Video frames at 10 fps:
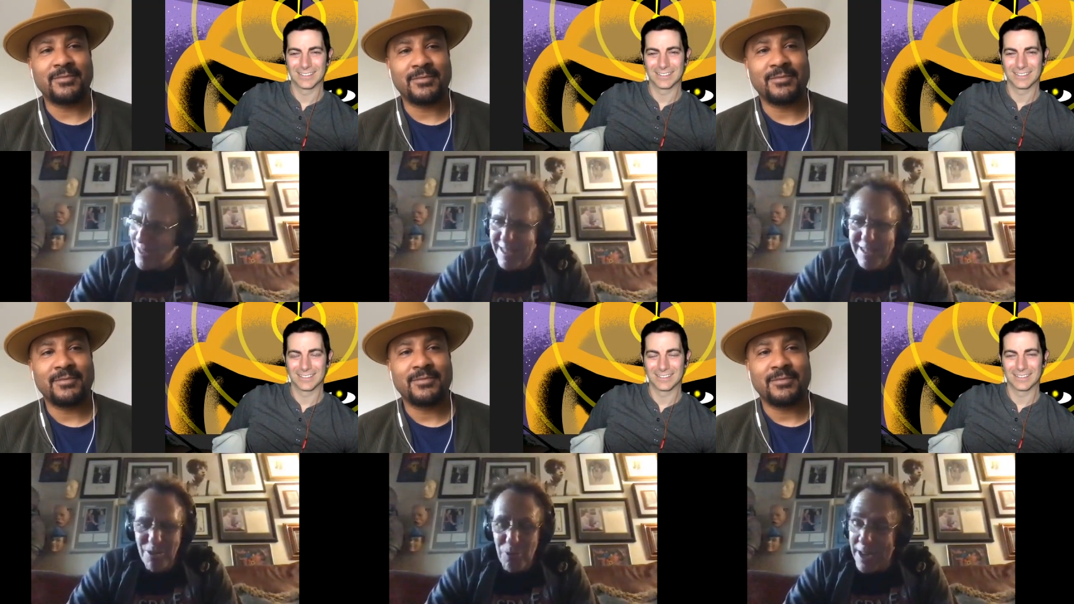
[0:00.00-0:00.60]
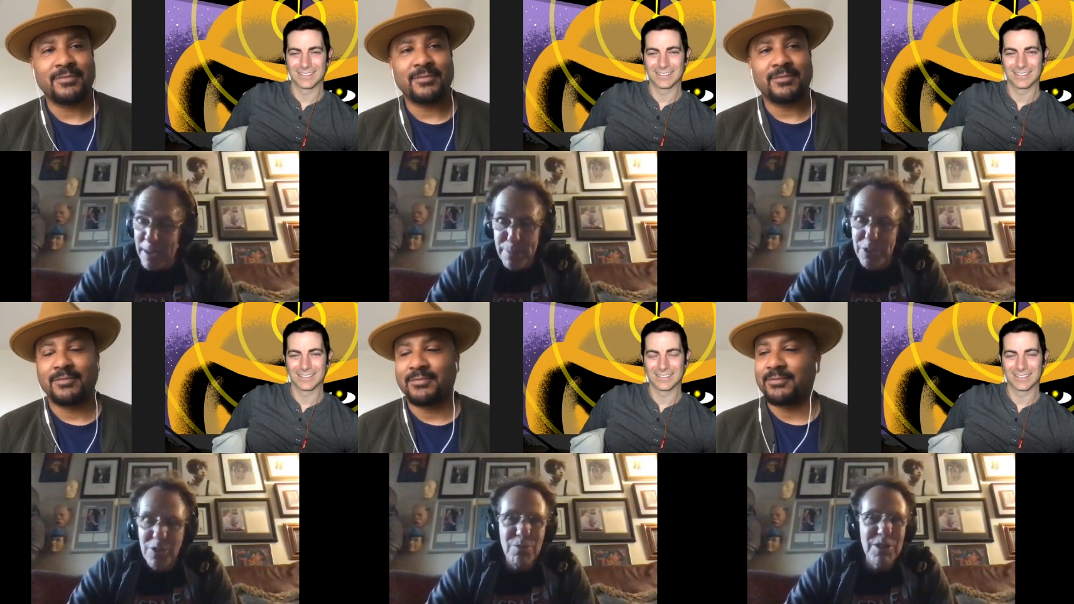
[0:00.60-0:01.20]
Speaker 1: great episode.
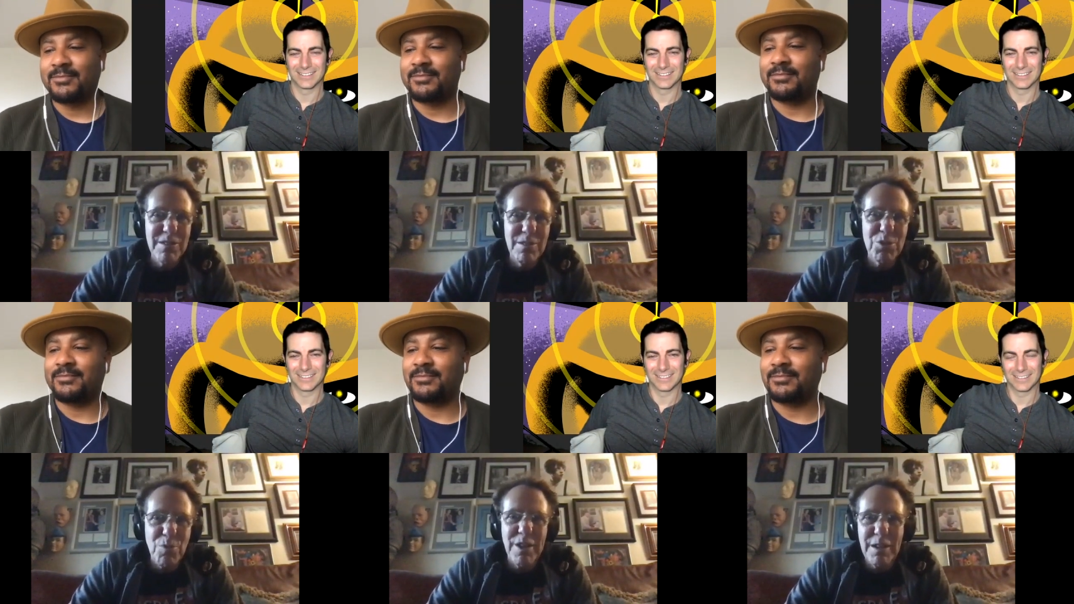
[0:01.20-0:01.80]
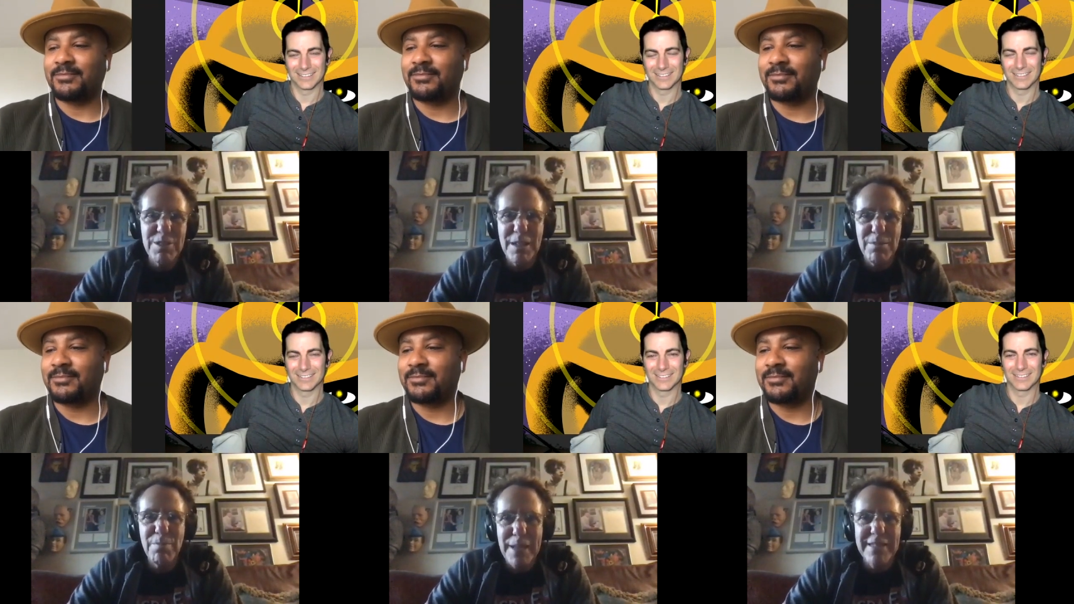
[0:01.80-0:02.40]
It was it was where I was able to
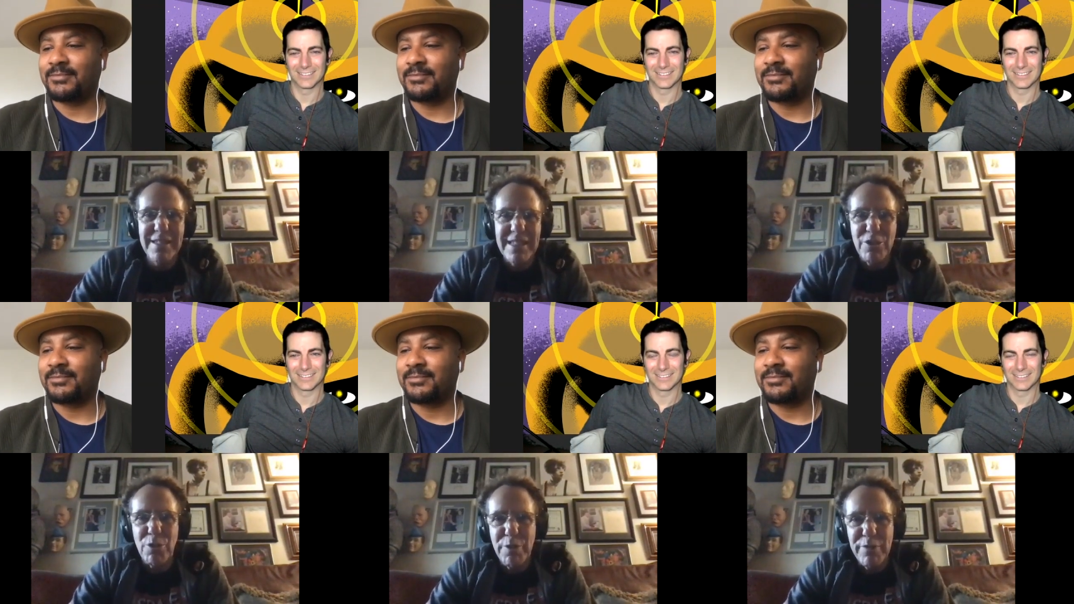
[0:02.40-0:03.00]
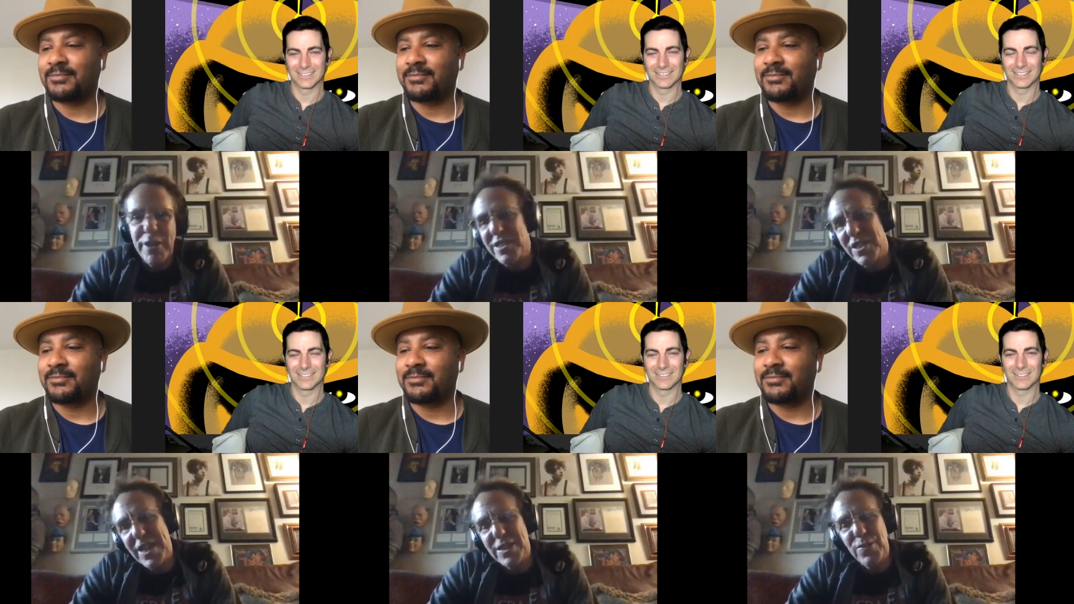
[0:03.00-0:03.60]
basically do a riff on
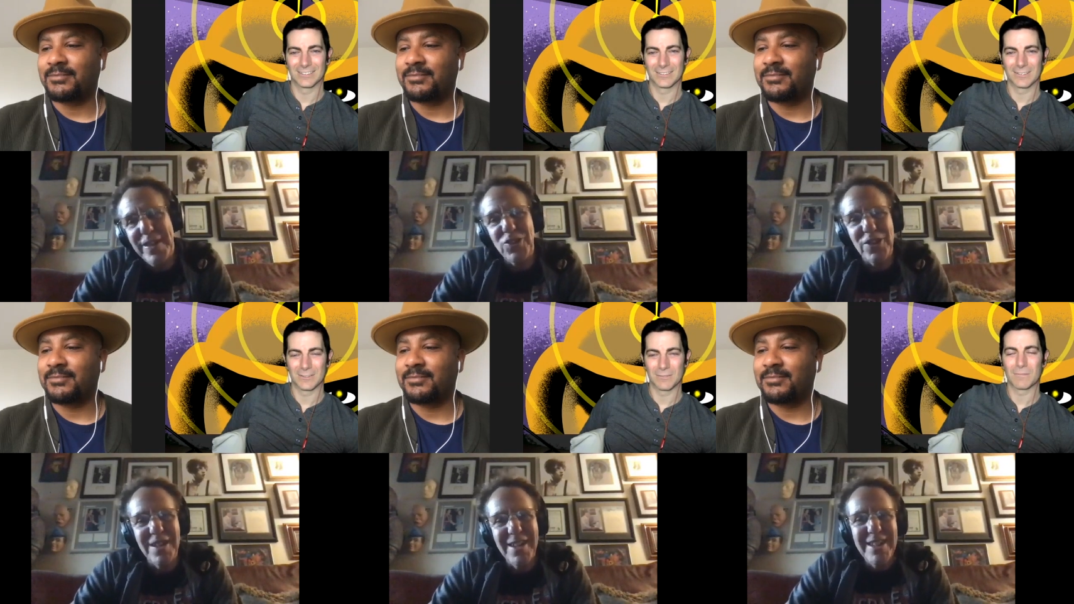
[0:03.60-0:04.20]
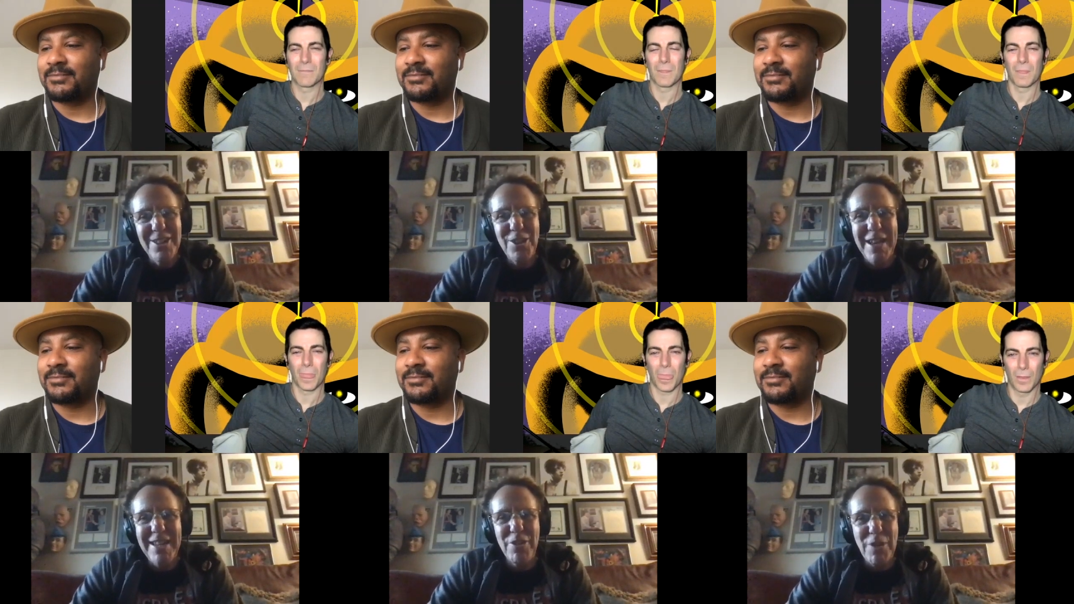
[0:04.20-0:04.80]
science fiction, so I had
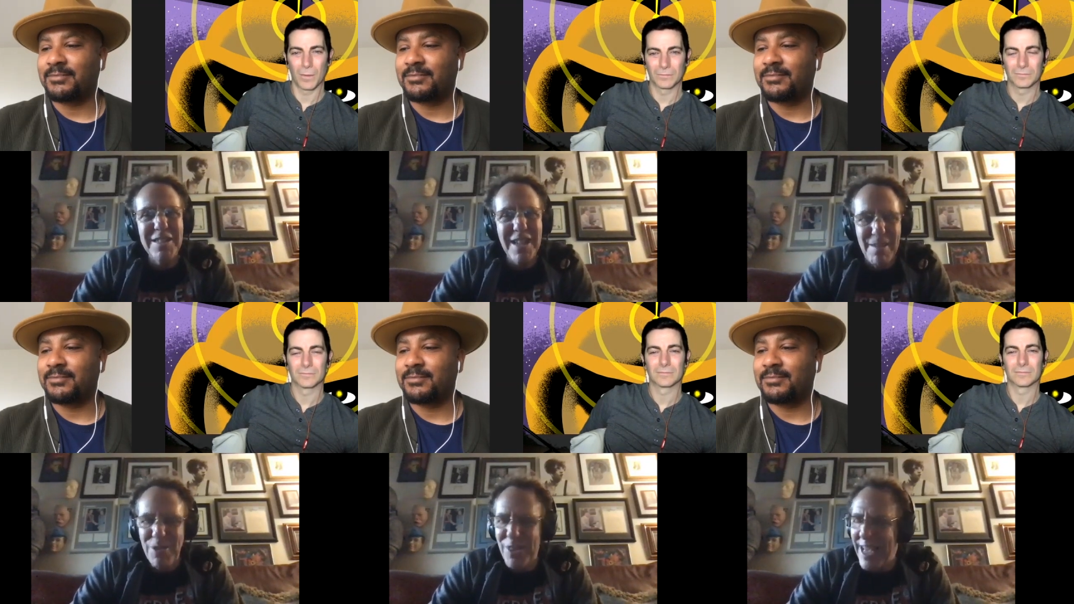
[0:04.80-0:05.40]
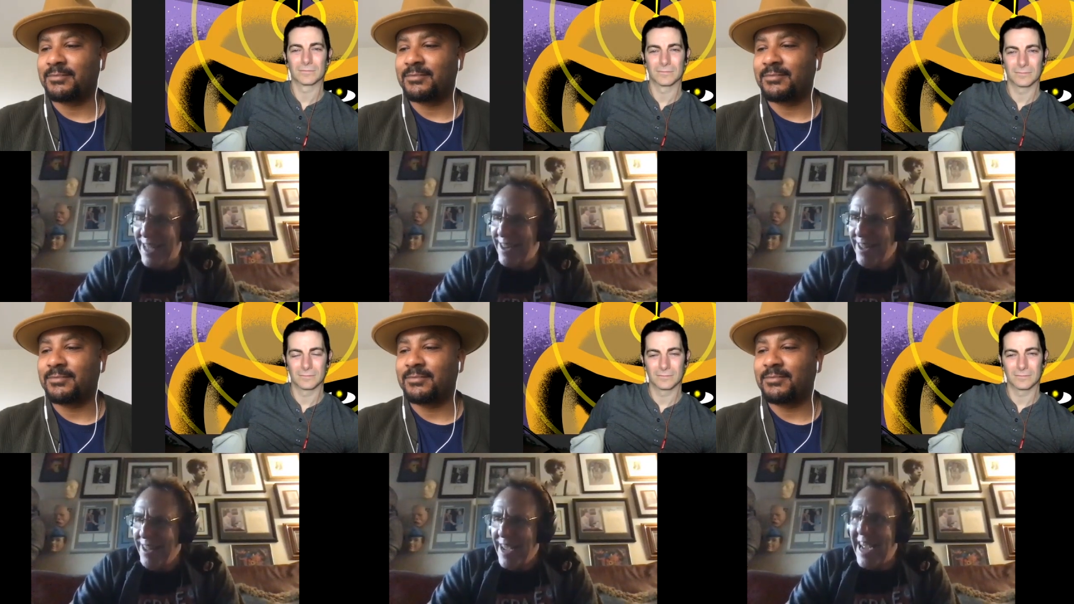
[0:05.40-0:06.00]
a great time with that.
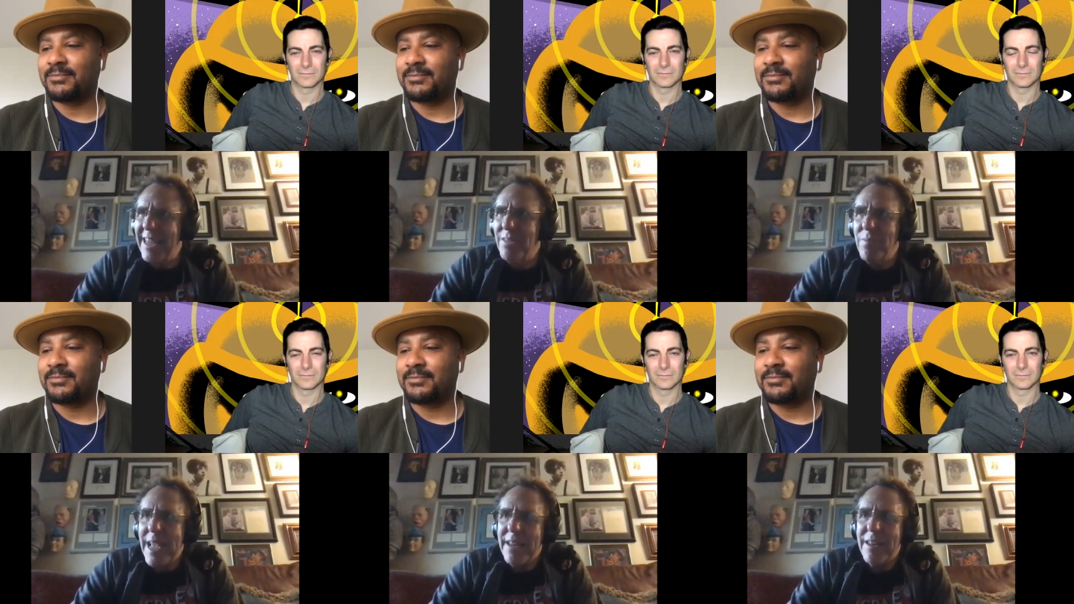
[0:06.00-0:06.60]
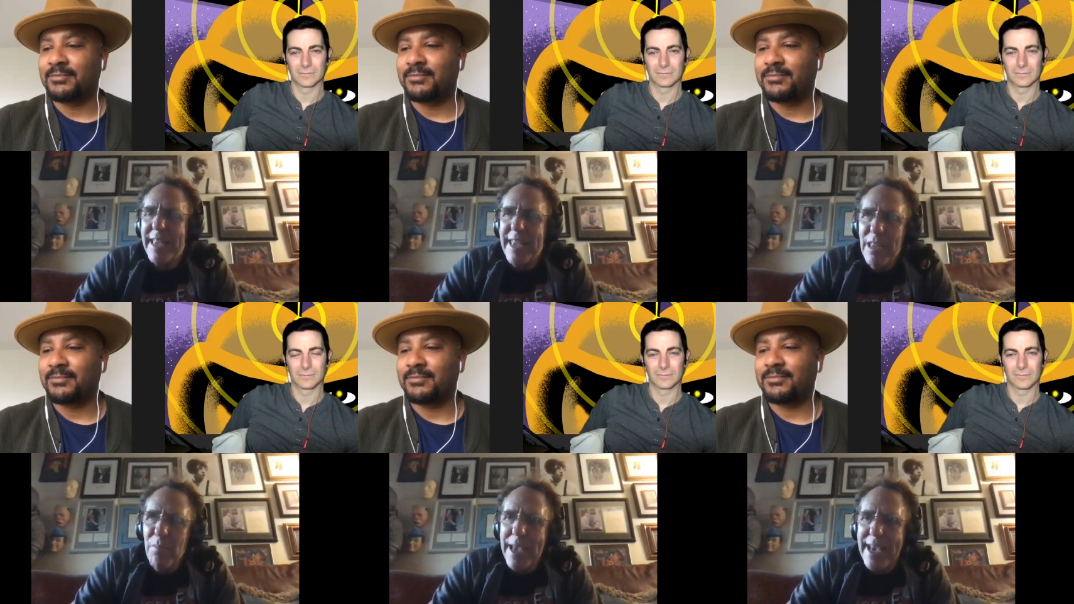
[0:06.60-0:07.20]
And and He
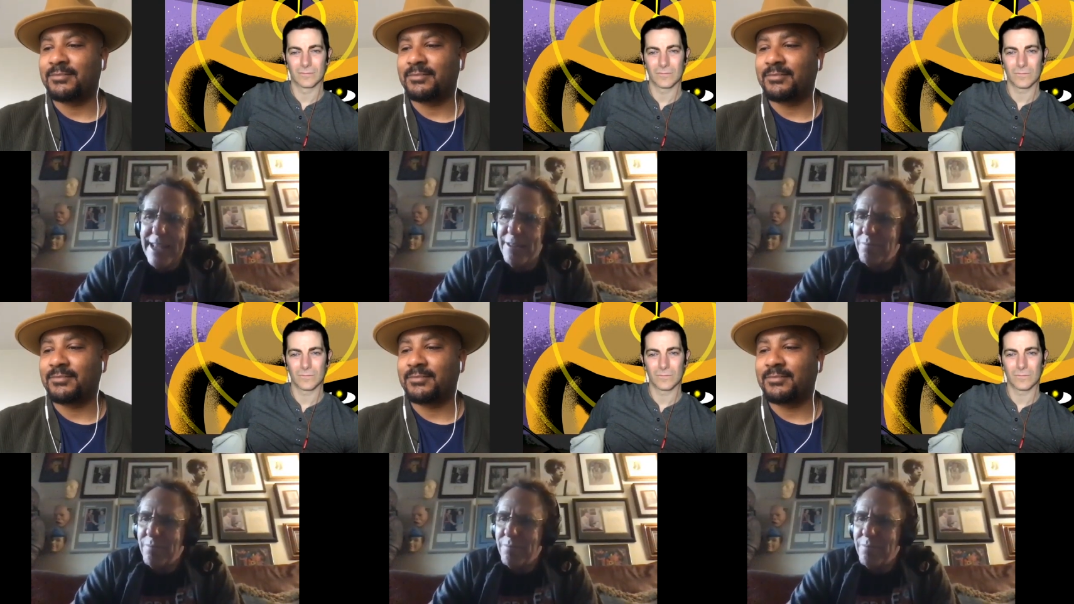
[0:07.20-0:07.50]
Man,